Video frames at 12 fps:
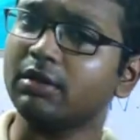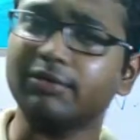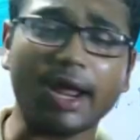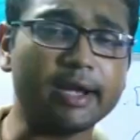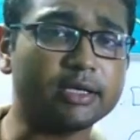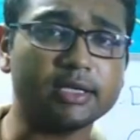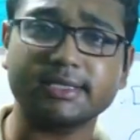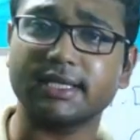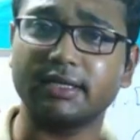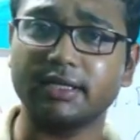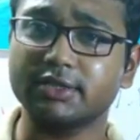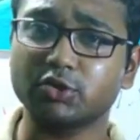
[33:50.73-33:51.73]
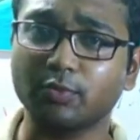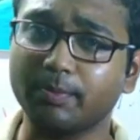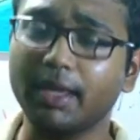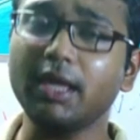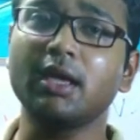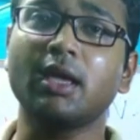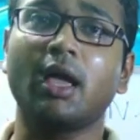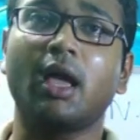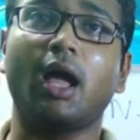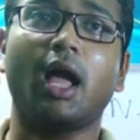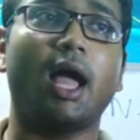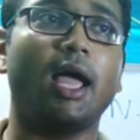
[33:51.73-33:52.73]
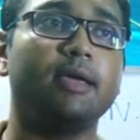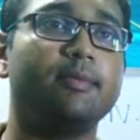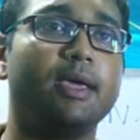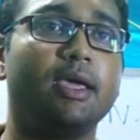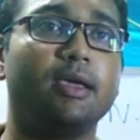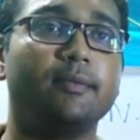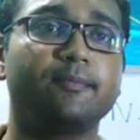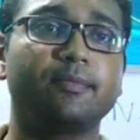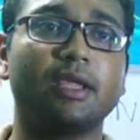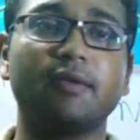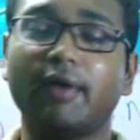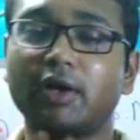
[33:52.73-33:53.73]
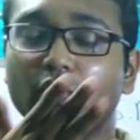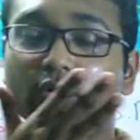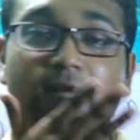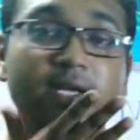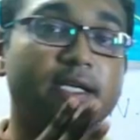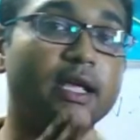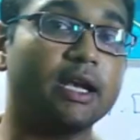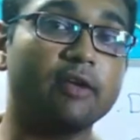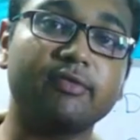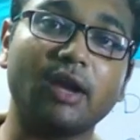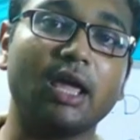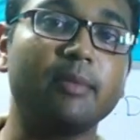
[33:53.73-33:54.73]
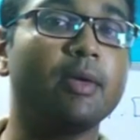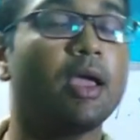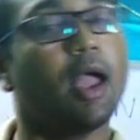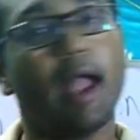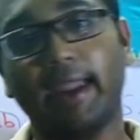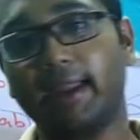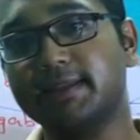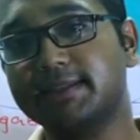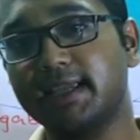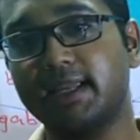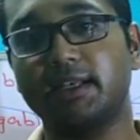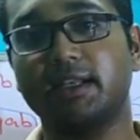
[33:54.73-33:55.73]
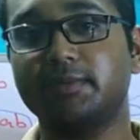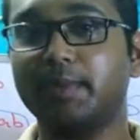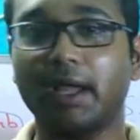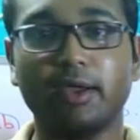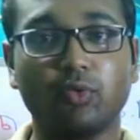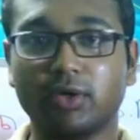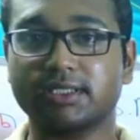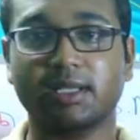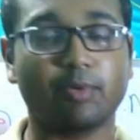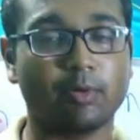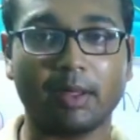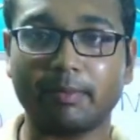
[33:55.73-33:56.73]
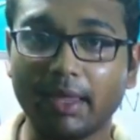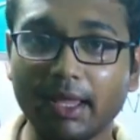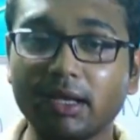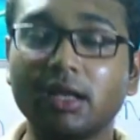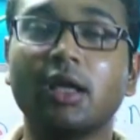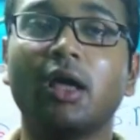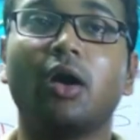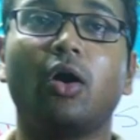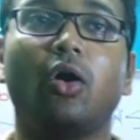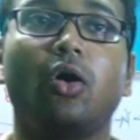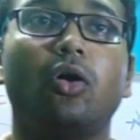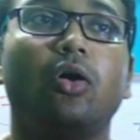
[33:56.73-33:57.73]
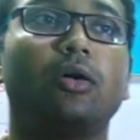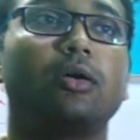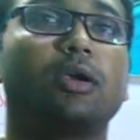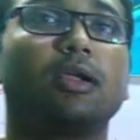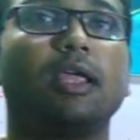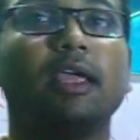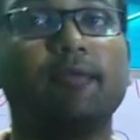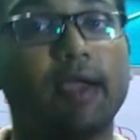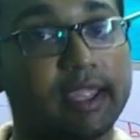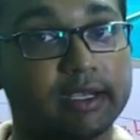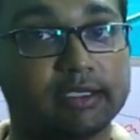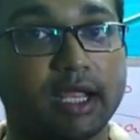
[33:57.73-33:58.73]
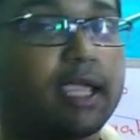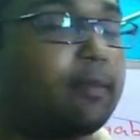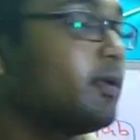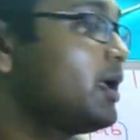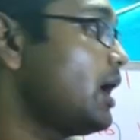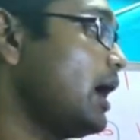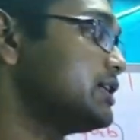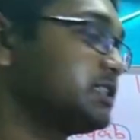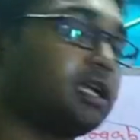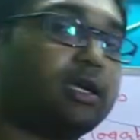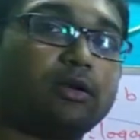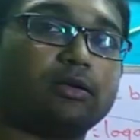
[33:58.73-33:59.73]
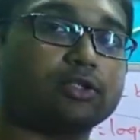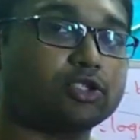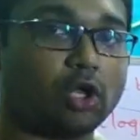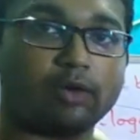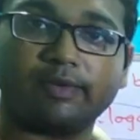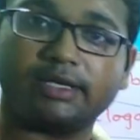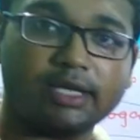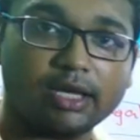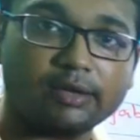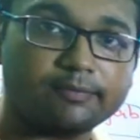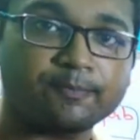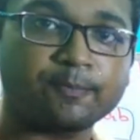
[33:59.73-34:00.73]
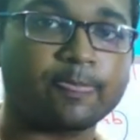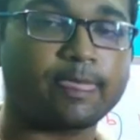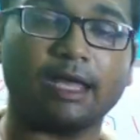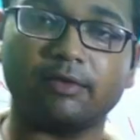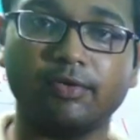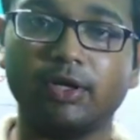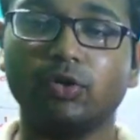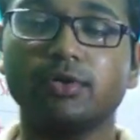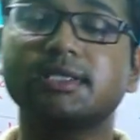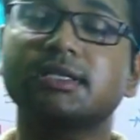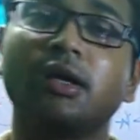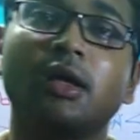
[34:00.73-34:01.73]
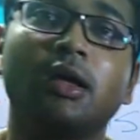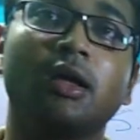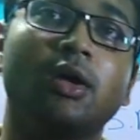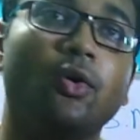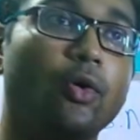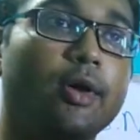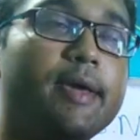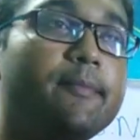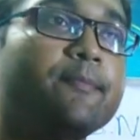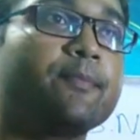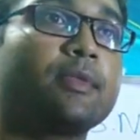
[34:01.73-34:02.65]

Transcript: directly send this to me. If I don't get enough time, I can send it by WhatsApp or by mail, or if I get time, I shall solve it here in videos. Okay,